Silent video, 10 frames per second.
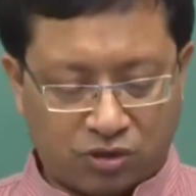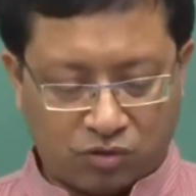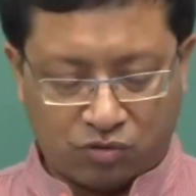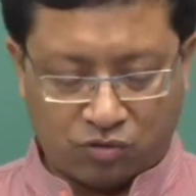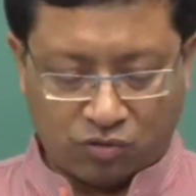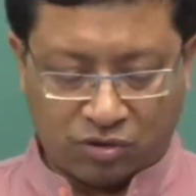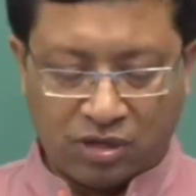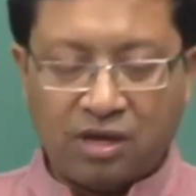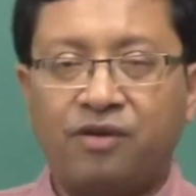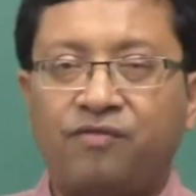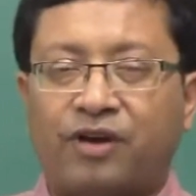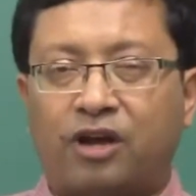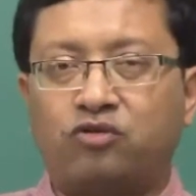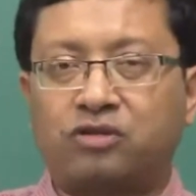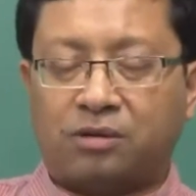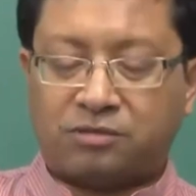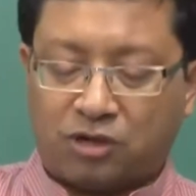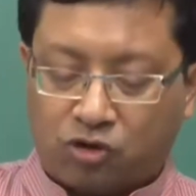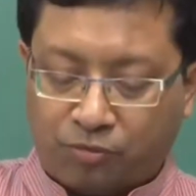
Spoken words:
So, those values comes out